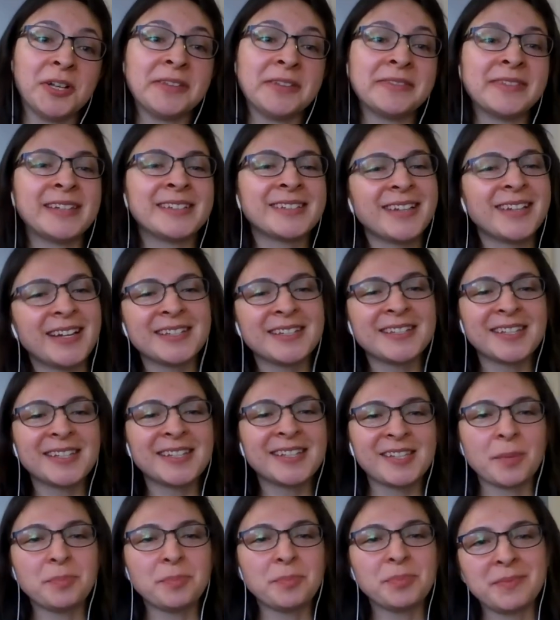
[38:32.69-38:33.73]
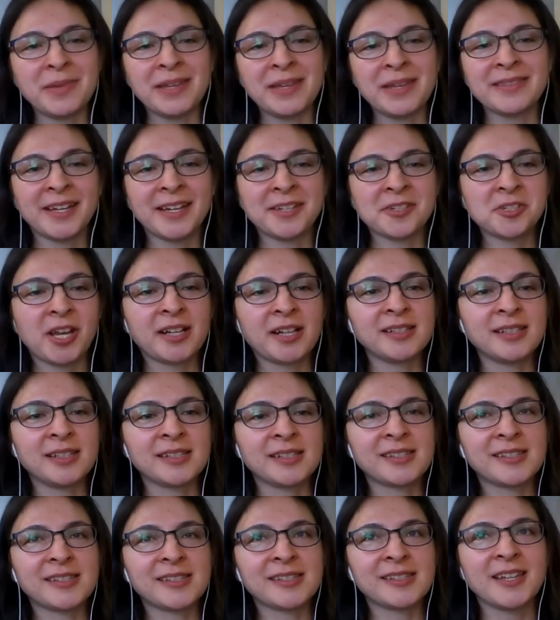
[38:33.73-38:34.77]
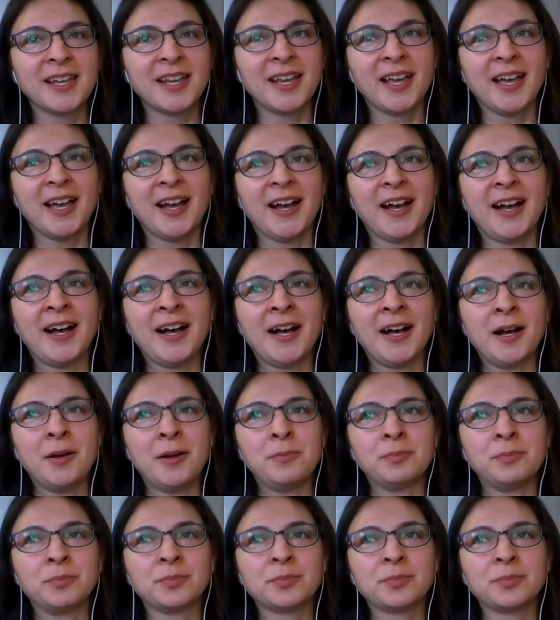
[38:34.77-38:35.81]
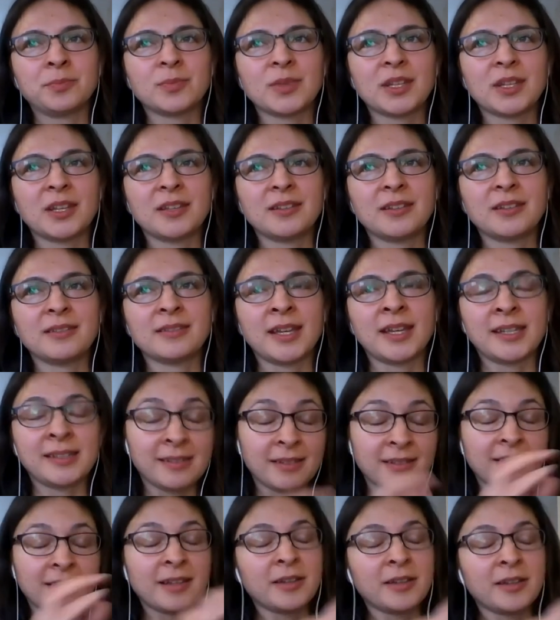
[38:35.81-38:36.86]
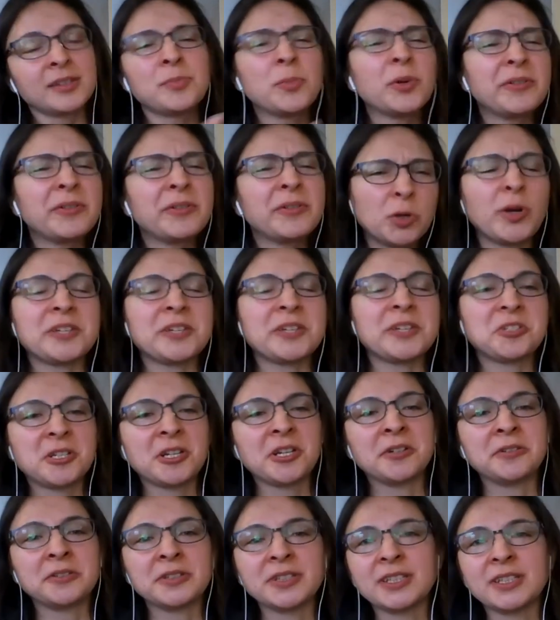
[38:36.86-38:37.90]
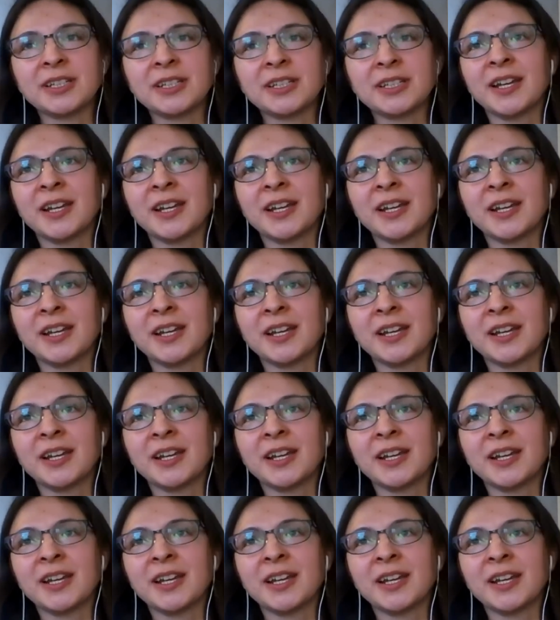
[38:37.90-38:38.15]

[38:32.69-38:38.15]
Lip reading: And then kind of to supplement that checklist, that it's more of a questionnaire really.